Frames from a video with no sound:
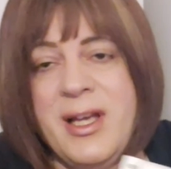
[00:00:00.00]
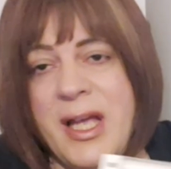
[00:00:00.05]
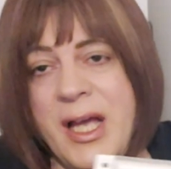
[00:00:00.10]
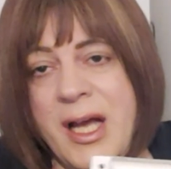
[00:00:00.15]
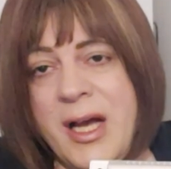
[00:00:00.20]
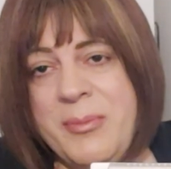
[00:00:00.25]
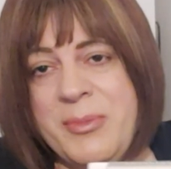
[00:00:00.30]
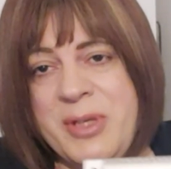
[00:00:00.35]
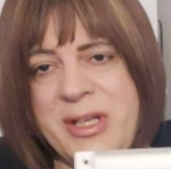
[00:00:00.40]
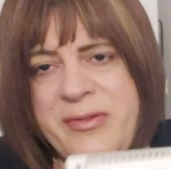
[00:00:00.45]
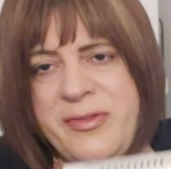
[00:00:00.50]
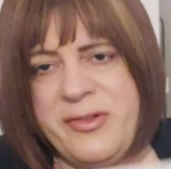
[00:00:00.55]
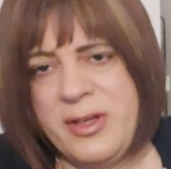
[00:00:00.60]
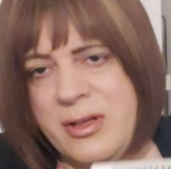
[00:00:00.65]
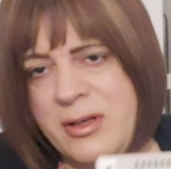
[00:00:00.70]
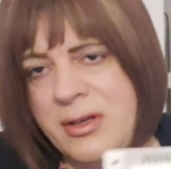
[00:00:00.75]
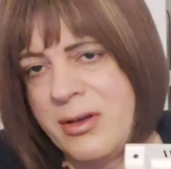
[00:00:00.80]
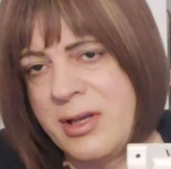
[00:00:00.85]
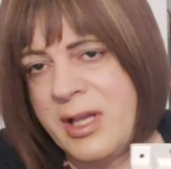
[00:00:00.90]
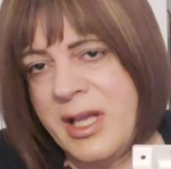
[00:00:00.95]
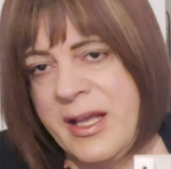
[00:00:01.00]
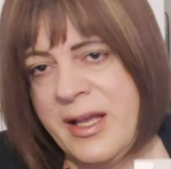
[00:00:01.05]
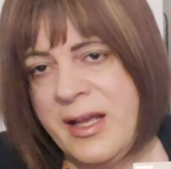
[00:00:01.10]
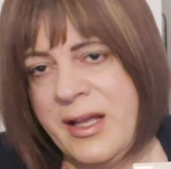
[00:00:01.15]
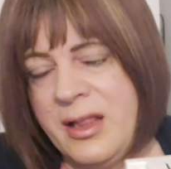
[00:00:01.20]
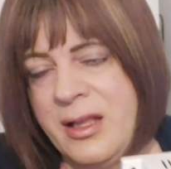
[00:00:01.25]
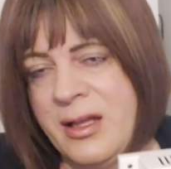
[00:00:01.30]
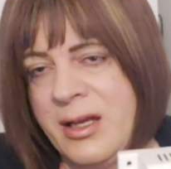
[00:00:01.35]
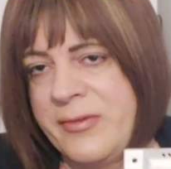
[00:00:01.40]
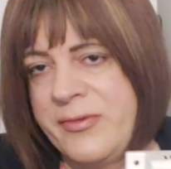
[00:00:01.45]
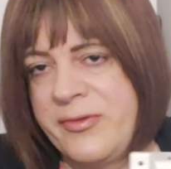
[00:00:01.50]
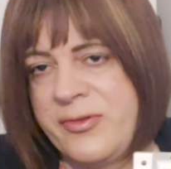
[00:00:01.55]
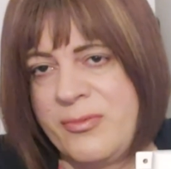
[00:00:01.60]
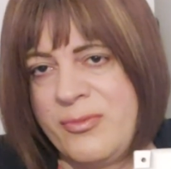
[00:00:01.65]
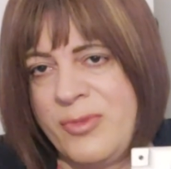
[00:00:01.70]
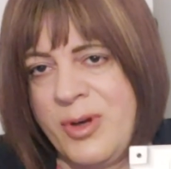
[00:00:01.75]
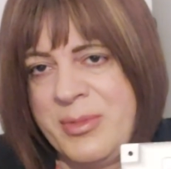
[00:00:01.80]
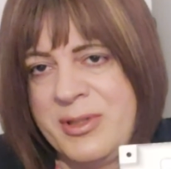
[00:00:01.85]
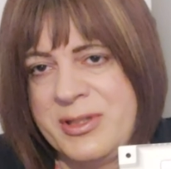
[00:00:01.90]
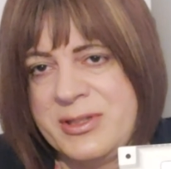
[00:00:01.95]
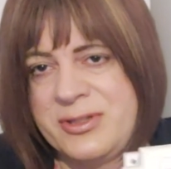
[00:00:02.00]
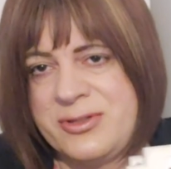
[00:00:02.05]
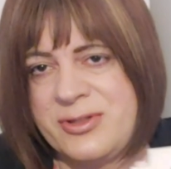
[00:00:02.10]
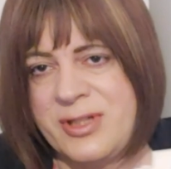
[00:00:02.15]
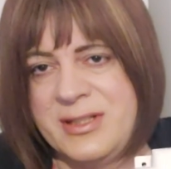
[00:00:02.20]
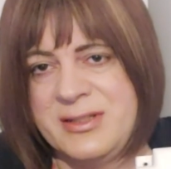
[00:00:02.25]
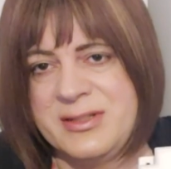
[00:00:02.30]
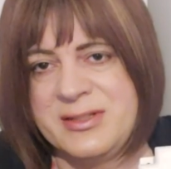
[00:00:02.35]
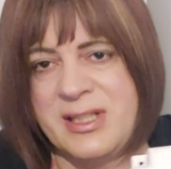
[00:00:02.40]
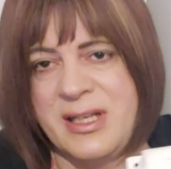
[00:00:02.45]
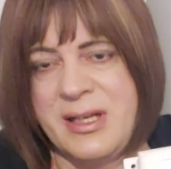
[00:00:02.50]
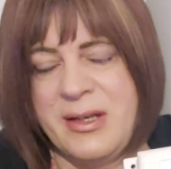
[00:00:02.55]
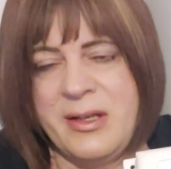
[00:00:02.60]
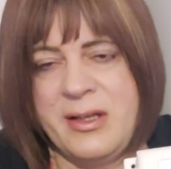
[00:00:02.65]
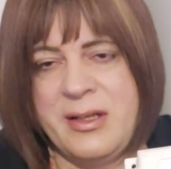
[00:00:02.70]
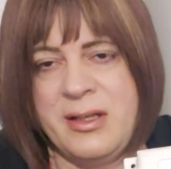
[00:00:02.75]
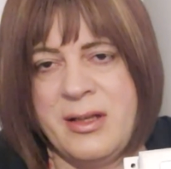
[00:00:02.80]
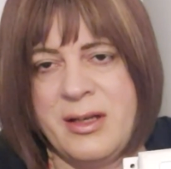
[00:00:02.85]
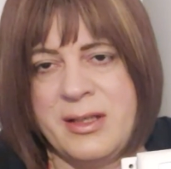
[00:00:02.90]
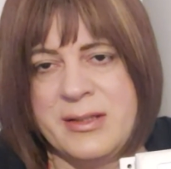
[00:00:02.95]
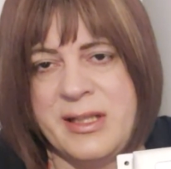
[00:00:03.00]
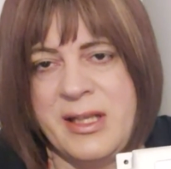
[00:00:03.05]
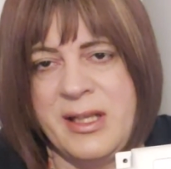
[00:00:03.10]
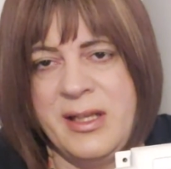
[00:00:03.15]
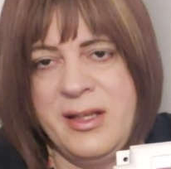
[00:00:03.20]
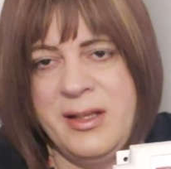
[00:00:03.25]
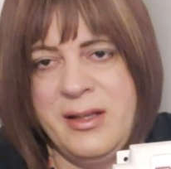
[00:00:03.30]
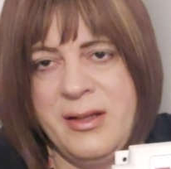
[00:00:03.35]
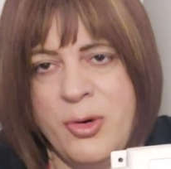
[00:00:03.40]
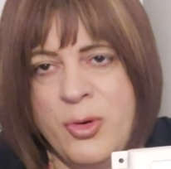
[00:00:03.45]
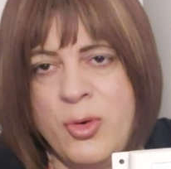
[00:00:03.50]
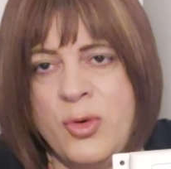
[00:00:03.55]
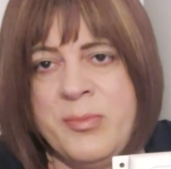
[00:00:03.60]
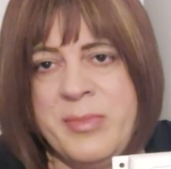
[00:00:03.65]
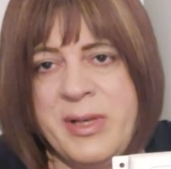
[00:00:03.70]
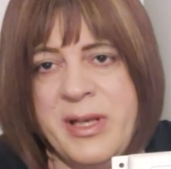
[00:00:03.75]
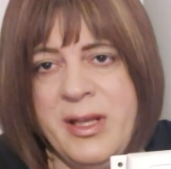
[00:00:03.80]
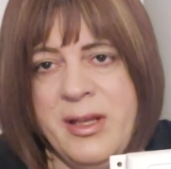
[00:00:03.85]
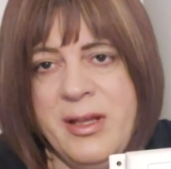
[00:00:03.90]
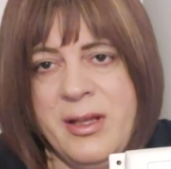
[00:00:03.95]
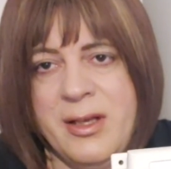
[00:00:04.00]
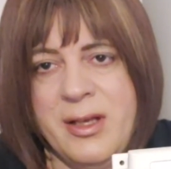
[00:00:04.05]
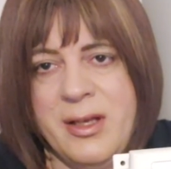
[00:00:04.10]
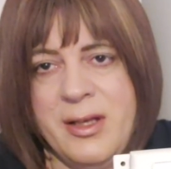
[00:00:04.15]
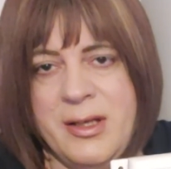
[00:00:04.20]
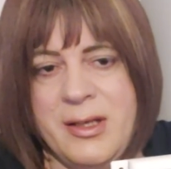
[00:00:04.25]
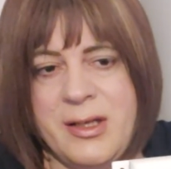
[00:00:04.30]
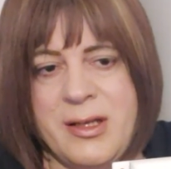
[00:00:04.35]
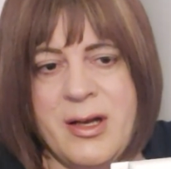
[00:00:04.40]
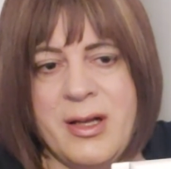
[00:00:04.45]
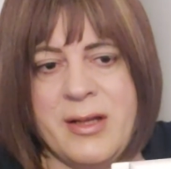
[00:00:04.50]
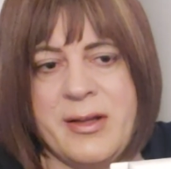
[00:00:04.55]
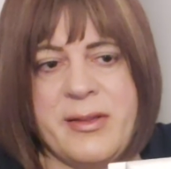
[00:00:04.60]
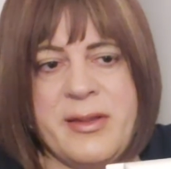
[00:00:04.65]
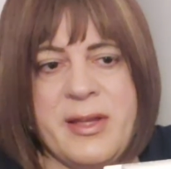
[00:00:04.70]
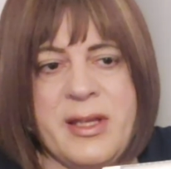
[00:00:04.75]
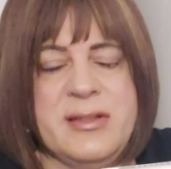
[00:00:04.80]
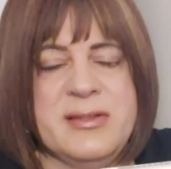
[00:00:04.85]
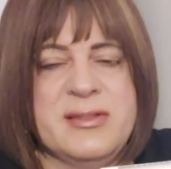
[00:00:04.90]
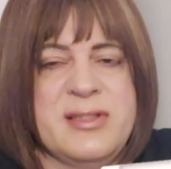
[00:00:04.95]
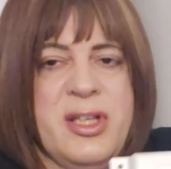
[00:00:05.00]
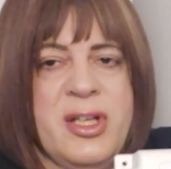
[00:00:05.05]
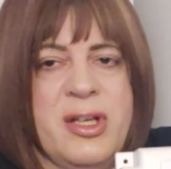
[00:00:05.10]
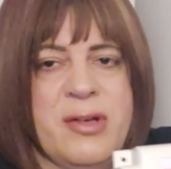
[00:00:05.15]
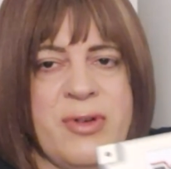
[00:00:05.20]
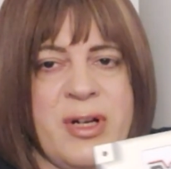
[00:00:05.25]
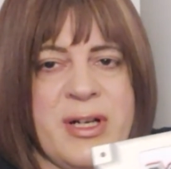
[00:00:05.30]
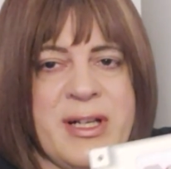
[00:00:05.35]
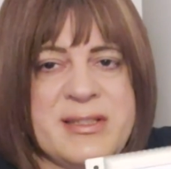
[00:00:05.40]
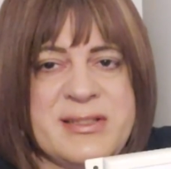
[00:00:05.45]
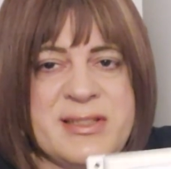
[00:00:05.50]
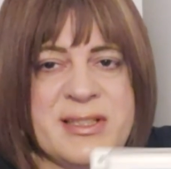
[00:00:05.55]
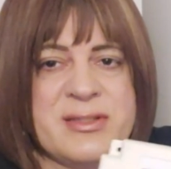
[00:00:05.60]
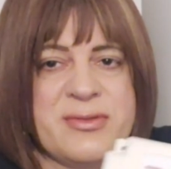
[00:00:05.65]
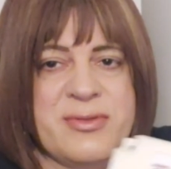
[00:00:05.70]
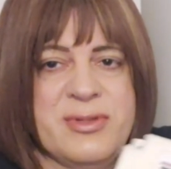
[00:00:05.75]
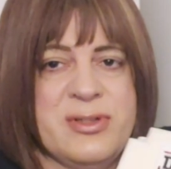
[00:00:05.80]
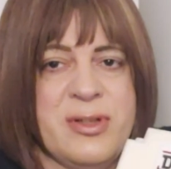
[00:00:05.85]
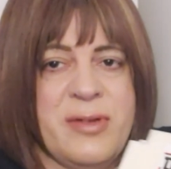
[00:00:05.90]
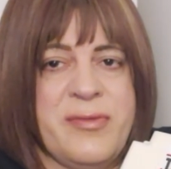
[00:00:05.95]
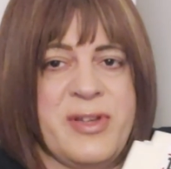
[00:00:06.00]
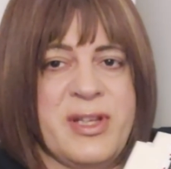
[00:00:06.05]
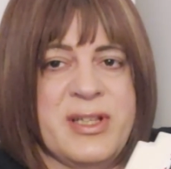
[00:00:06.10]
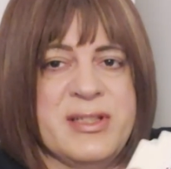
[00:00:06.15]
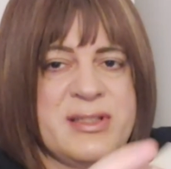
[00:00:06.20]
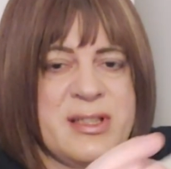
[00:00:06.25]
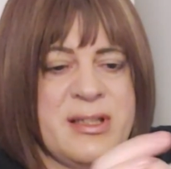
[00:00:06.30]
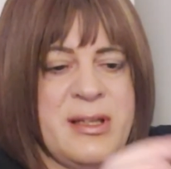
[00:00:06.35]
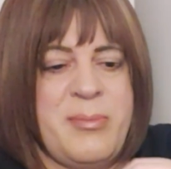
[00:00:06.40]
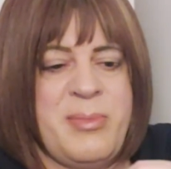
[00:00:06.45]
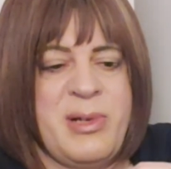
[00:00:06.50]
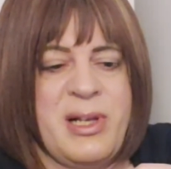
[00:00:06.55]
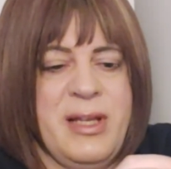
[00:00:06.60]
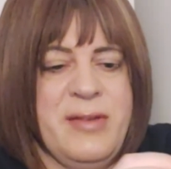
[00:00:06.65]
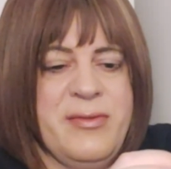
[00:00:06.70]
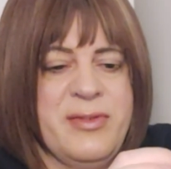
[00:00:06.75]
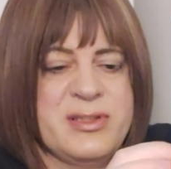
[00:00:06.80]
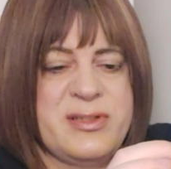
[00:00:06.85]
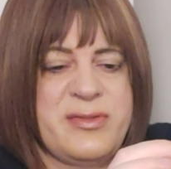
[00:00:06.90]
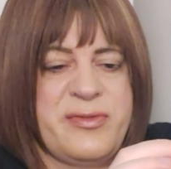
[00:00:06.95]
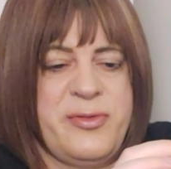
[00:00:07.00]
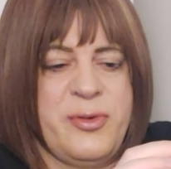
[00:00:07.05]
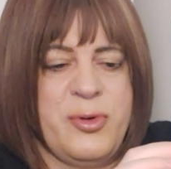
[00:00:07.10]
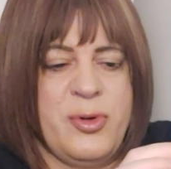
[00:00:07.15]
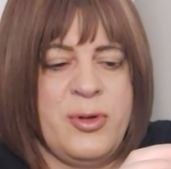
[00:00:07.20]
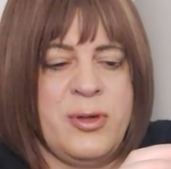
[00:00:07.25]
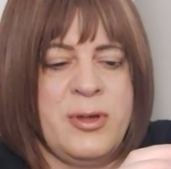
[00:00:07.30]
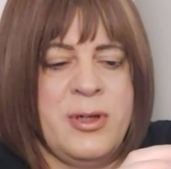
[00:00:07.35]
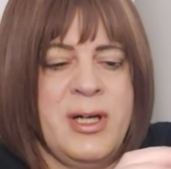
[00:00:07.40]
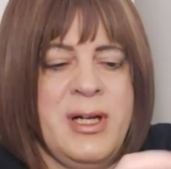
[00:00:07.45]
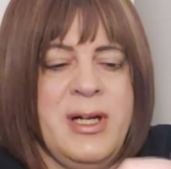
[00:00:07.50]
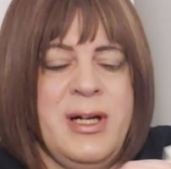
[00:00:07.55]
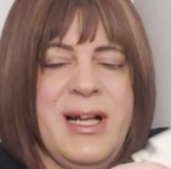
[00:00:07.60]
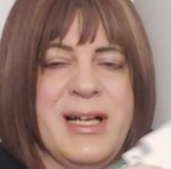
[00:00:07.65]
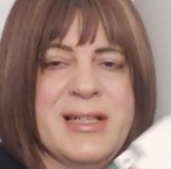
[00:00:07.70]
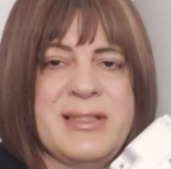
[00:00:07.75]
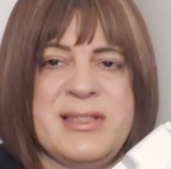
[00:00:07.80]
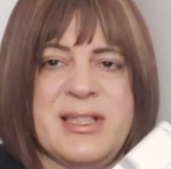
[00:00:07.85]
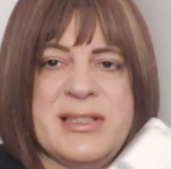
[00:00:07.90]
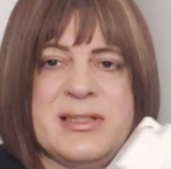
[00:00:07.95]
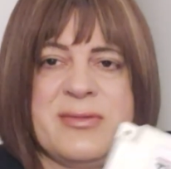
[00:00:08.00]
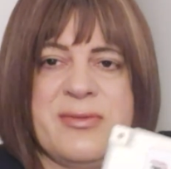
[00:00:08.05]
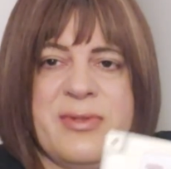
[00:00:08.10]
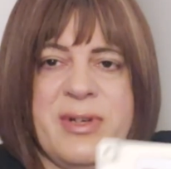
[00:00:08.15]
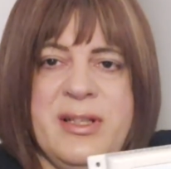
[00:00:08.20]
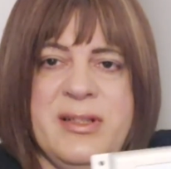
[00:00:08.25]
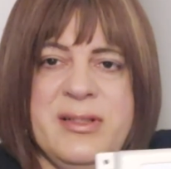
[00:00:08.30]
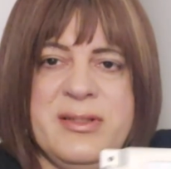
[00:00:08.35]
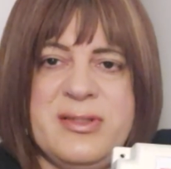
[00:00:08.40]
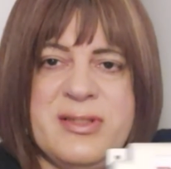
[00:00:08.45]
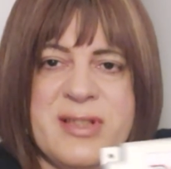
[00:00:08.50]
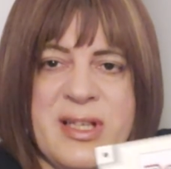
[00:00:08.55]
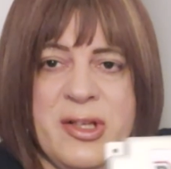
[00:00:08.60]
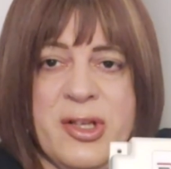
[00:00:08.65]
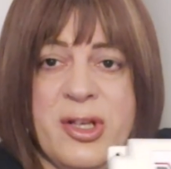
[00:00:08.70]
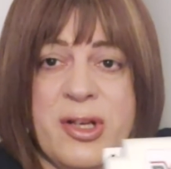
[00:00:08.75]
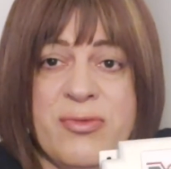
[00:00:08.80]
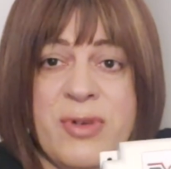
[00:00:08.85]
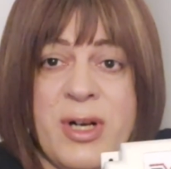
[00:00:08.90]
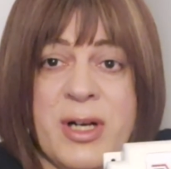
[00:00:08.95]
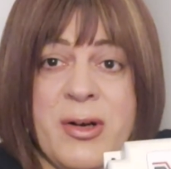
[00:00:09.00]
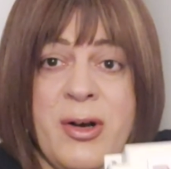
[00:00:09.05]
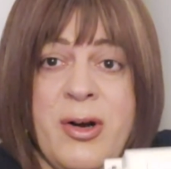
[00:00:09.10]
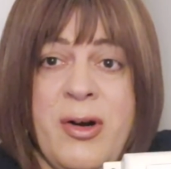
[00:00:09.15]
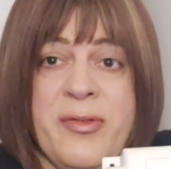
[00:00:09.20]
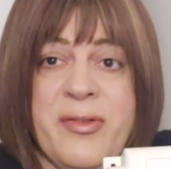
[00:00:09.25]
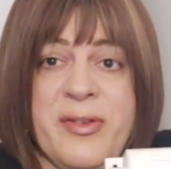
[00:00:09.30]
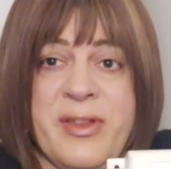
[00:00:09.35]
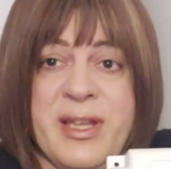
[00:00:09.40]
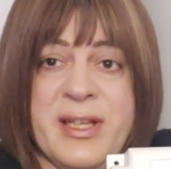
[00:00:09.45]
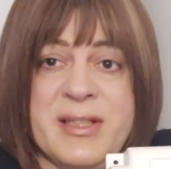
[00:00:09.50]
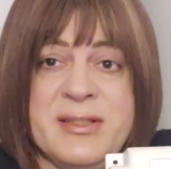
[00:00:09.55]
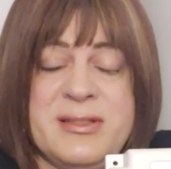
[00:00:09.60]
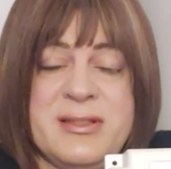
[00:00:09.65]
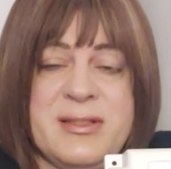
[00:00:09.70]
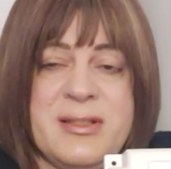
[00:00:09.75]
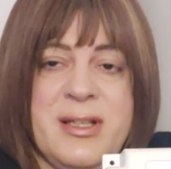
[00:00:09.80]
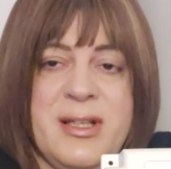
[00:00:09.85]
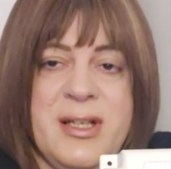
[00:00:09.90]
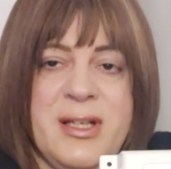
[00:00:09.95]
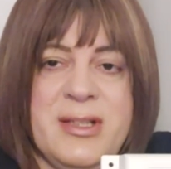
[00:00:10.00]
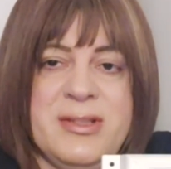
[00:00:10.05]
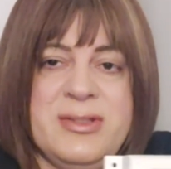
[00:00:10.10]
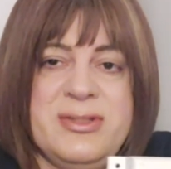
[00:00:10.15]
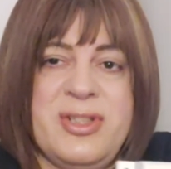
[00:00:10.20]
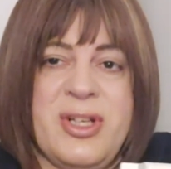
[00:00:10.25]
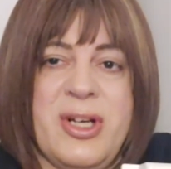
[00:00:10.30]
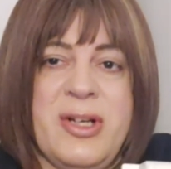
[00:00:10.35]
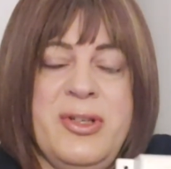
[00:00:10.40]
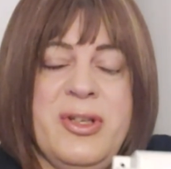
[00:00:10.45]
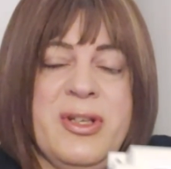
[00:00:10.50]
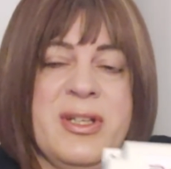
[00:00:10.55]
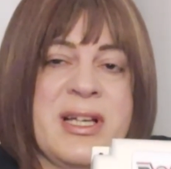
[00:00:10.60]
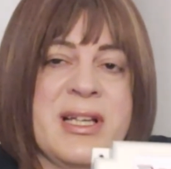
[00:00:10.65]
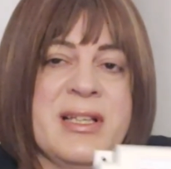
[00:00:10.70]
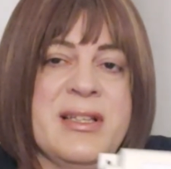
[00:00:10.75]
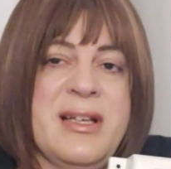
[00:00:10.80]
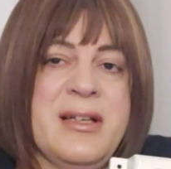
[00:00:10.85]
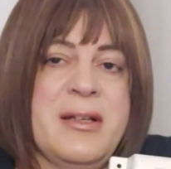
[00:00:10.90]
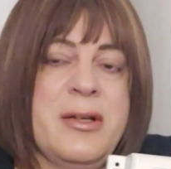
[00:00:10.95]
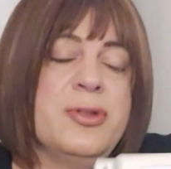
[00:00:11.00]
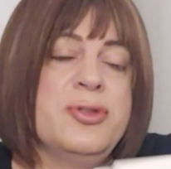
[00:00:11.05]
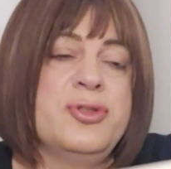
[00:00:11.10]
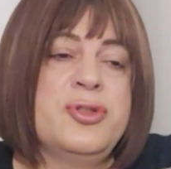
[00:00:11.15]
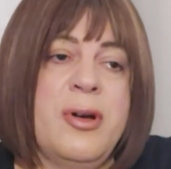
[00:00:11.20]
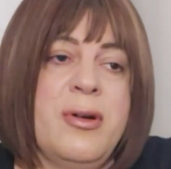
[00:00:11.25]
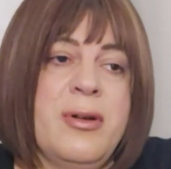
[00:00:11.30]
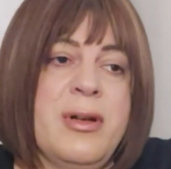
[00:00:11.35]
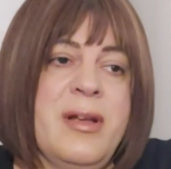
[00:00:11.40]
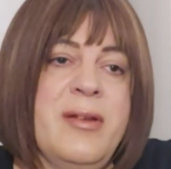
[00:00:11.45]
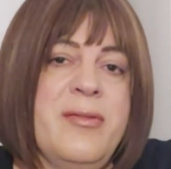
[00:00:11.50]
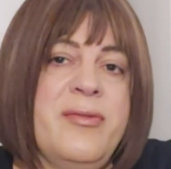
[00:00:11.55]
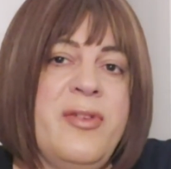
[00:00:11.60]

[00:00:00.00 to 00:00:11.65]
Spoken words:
If you look at it like from Robert's train set, like the Hornby kind of things that you can run accessories off this, and I believe it's 4 accessories that you can run off of this, so you can then control it